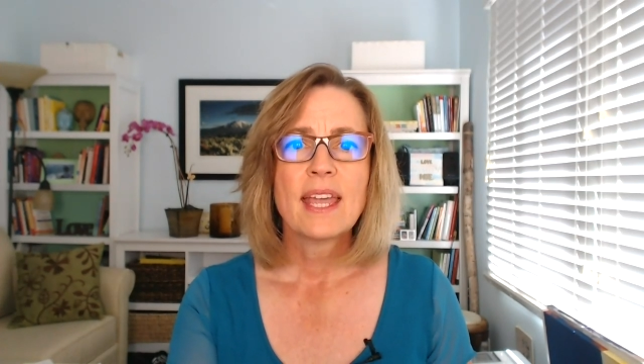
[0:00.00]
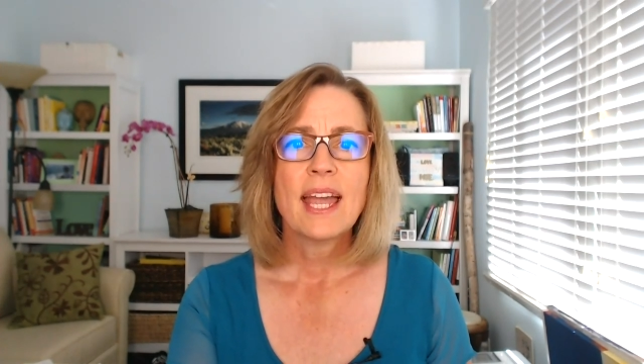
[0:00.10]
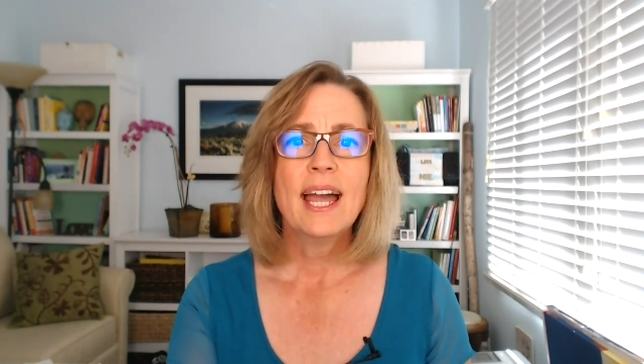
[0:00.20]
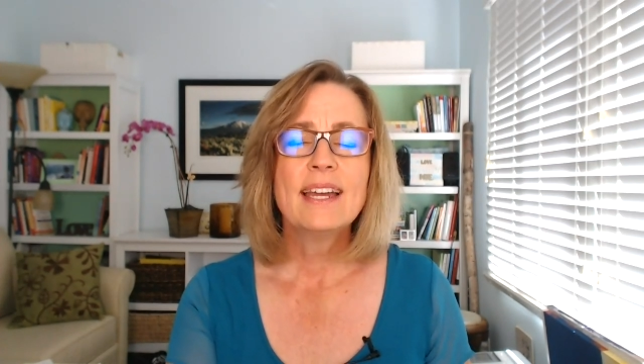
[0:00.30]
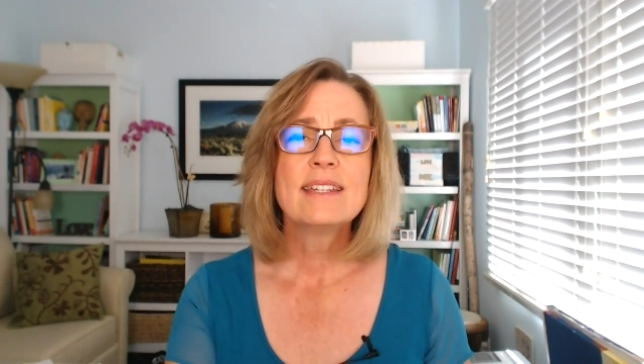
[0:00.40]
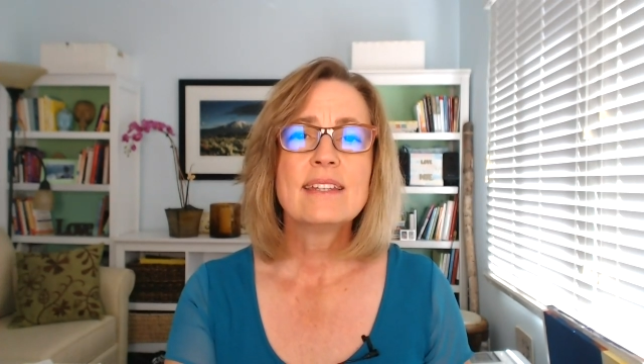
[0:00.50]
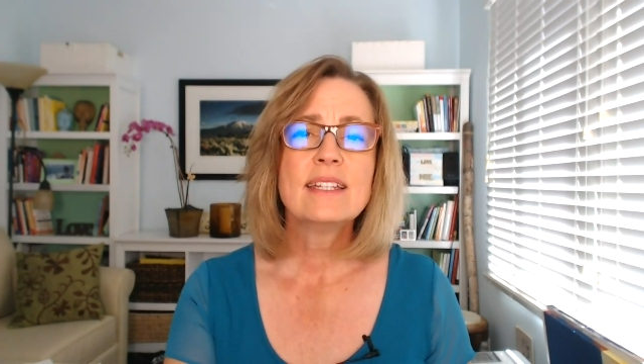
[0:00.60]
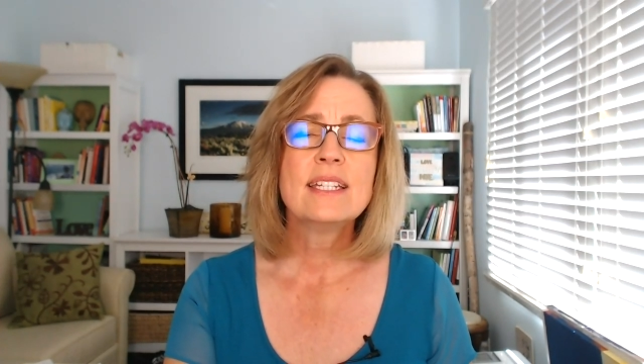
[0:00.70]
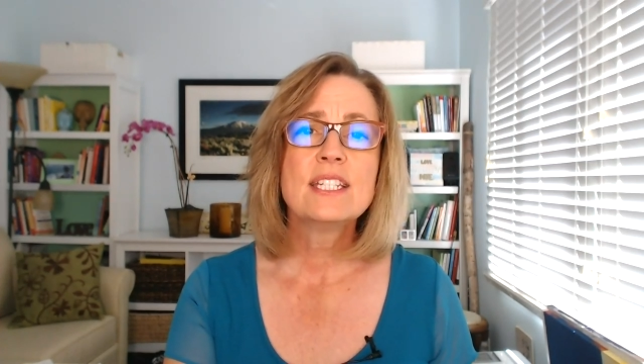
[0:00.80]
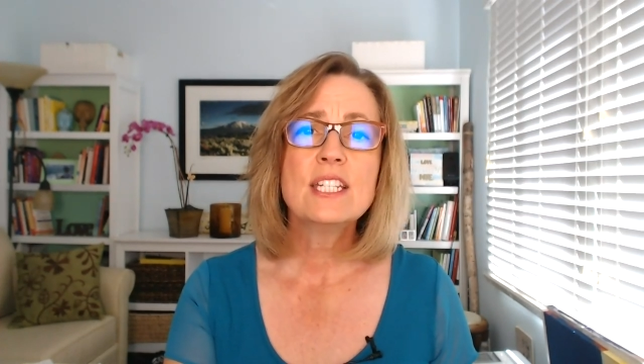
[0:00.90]
And
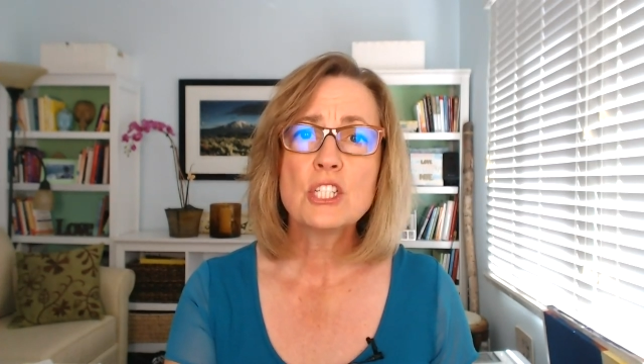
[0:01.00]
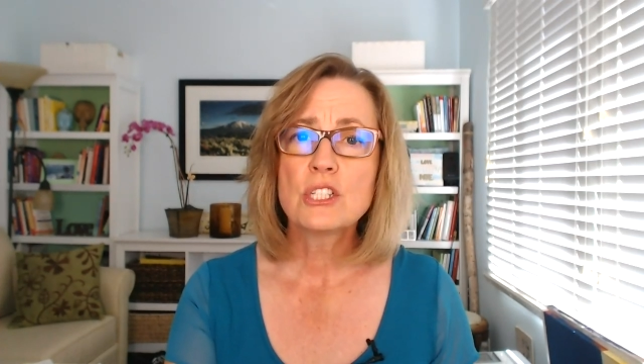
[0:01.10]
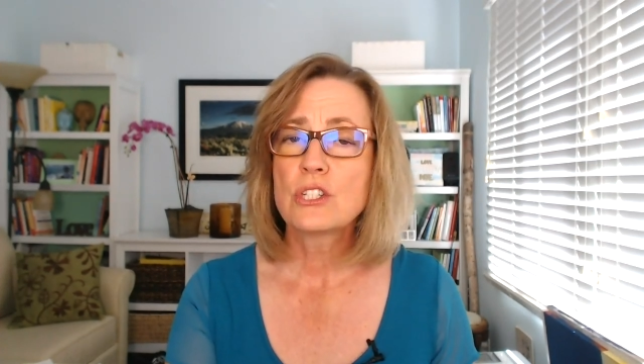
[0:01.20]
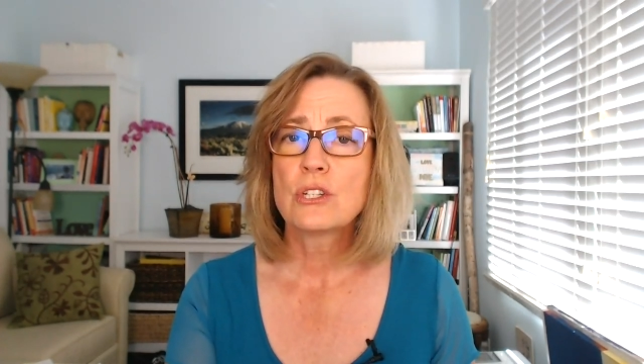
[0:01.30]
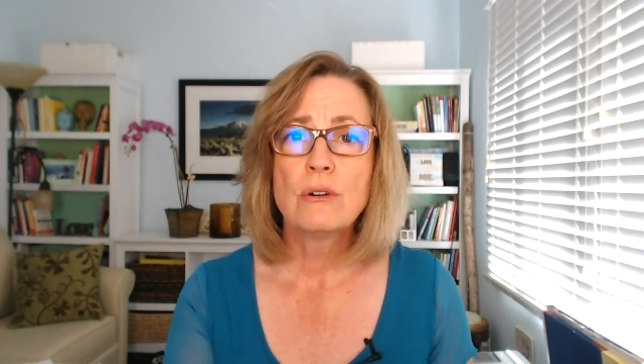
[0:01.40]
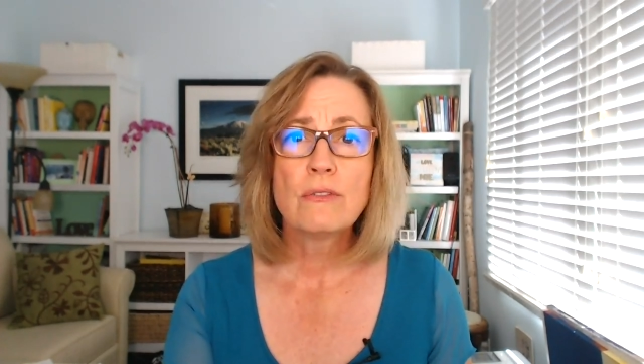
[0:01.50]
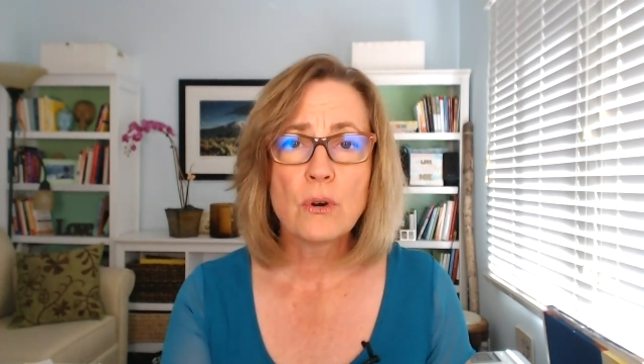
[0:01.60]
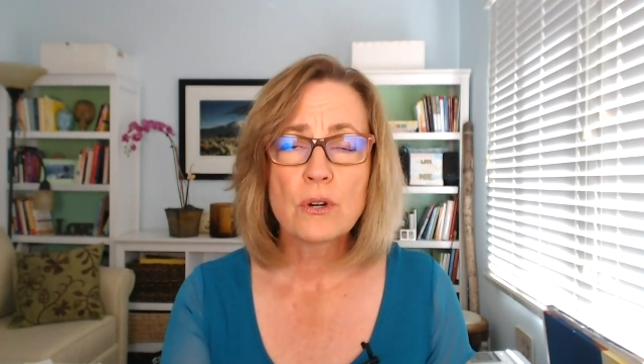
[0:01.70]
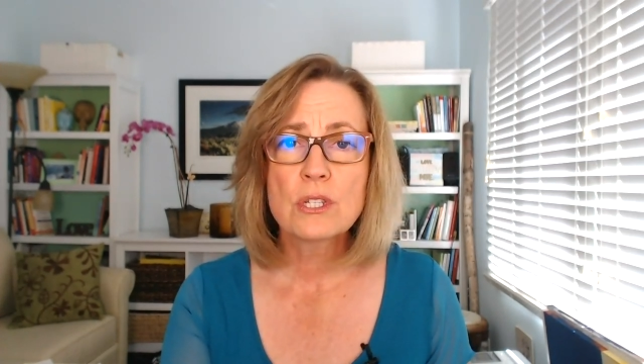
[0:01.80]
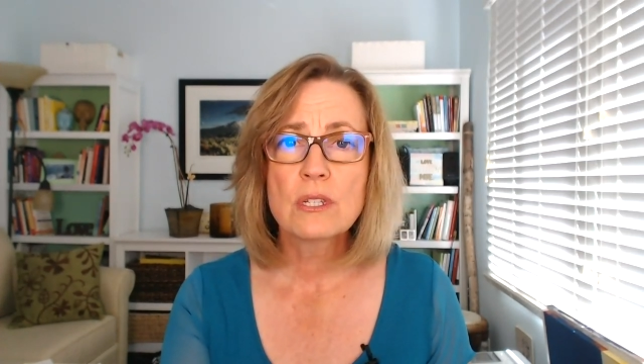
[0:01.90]
in addition to, of
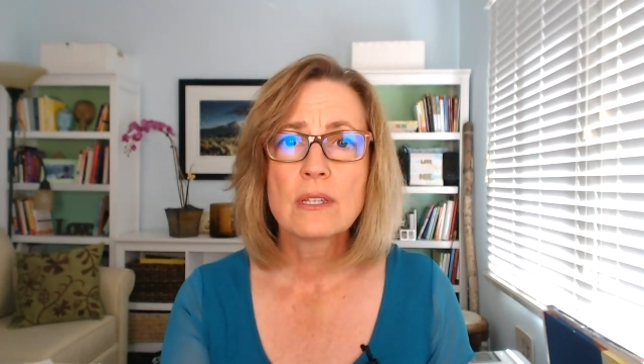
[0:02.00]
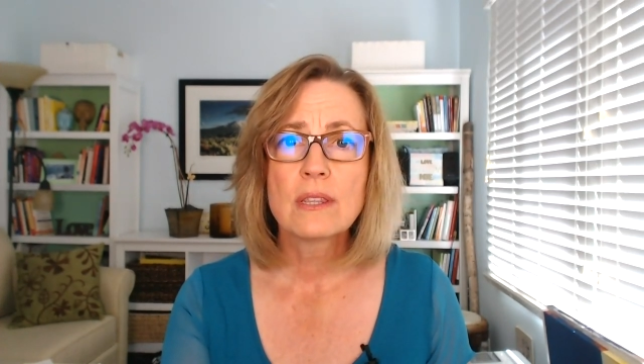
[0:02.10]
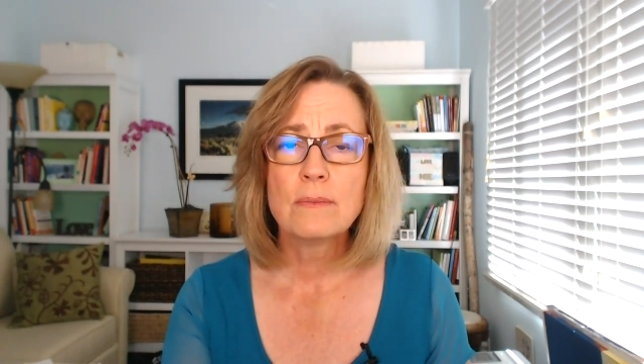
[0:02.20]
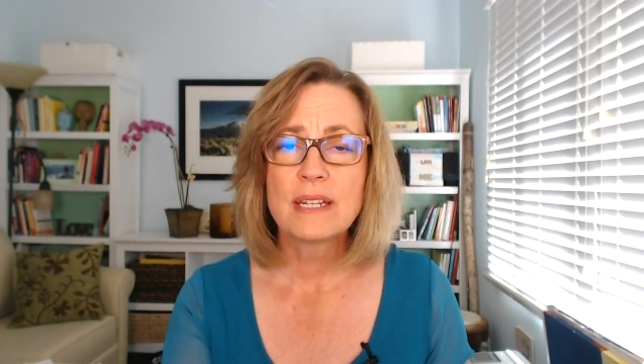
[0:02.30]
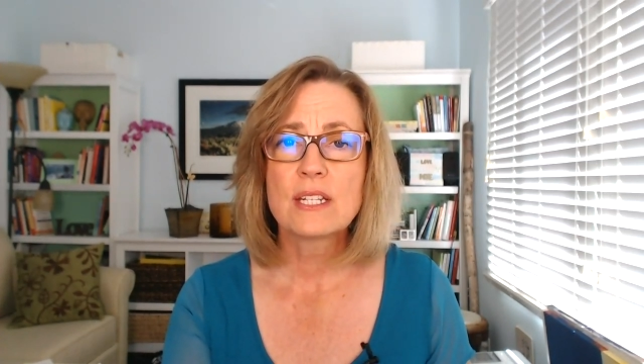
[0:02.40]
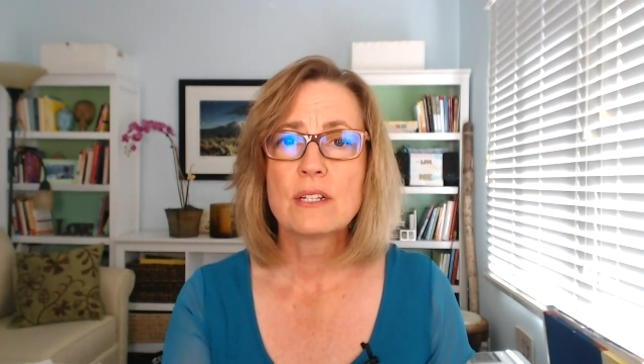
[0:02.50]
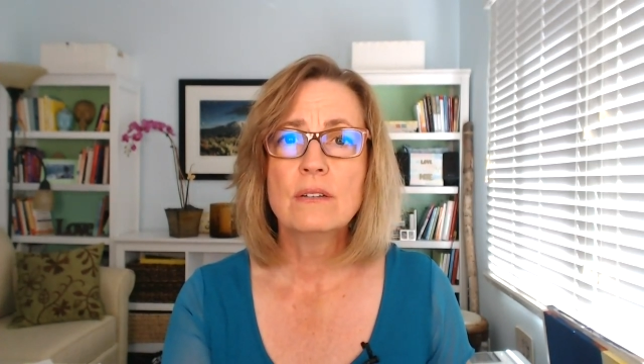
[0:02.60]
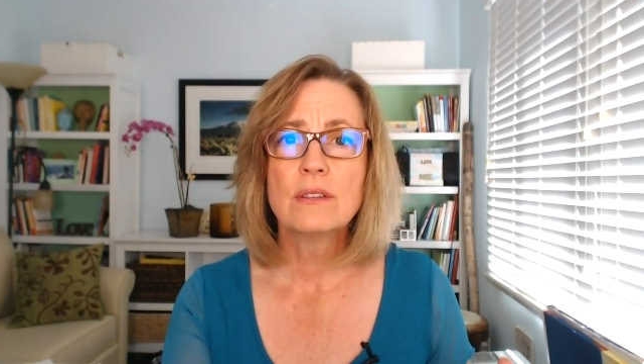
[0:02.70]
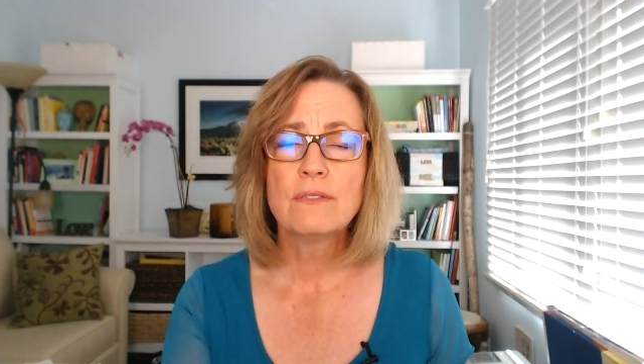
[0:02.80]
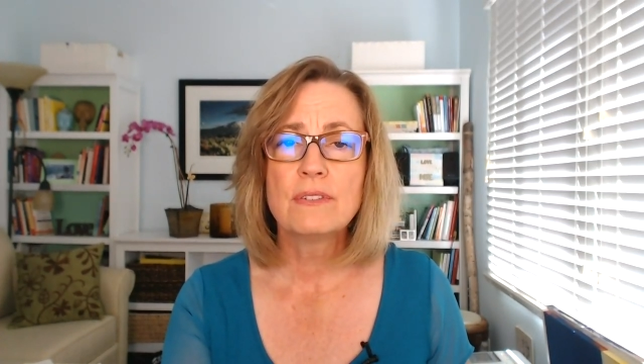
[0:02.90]
course, the
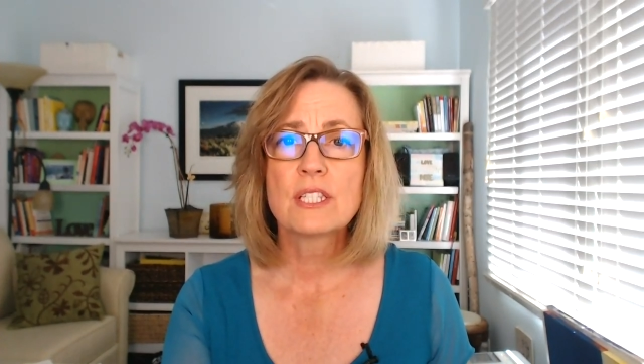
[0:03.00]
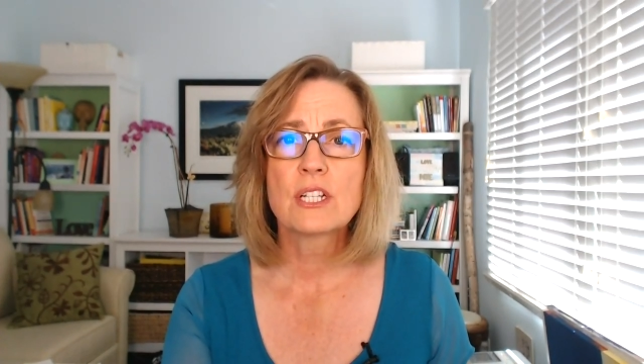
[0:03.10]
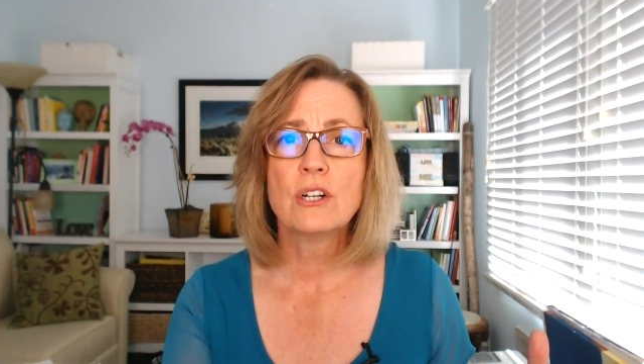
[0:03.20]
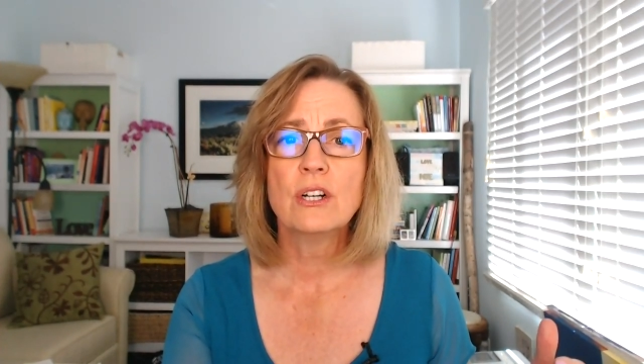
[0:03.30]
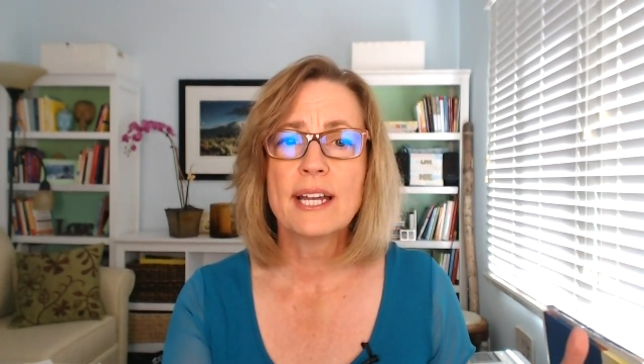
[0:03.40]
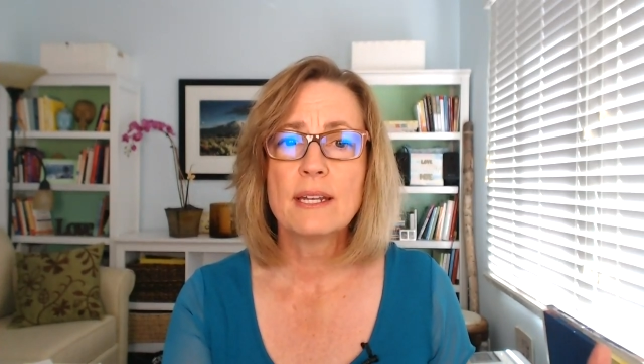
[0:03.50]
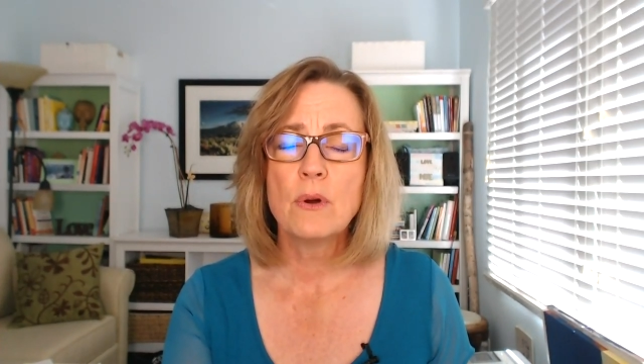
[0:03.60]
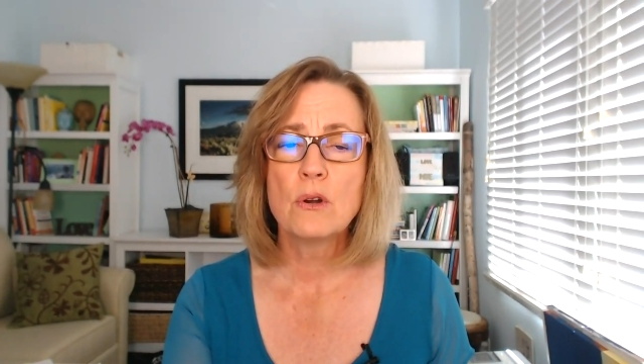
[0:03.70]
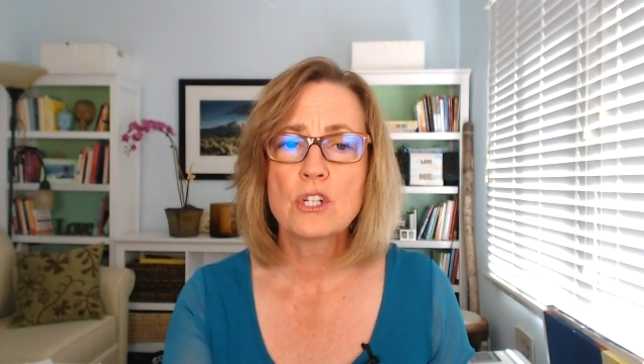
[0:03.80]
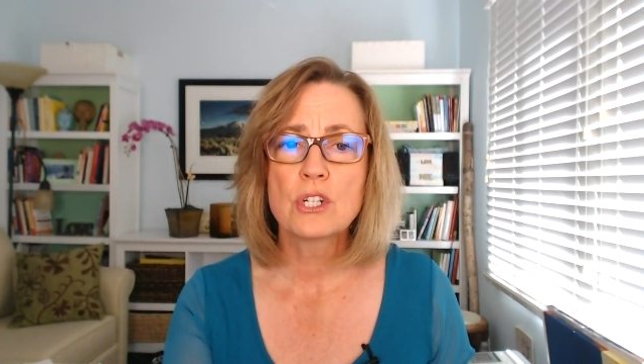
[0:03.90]
mental, the physical, and
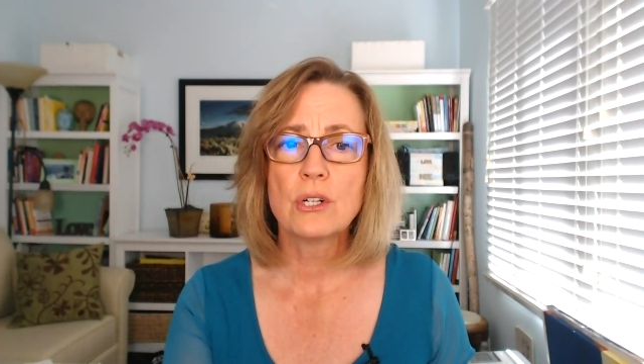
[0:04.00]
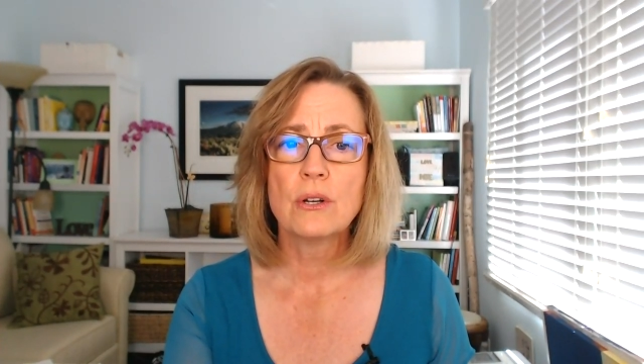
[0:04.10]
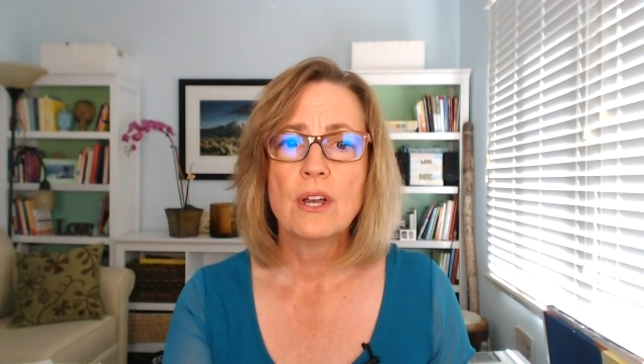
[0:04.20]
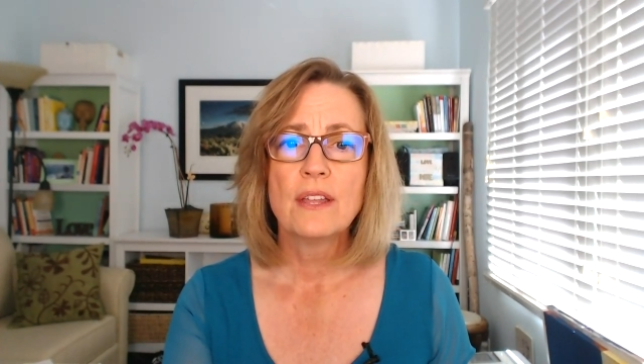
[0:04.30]
emotional.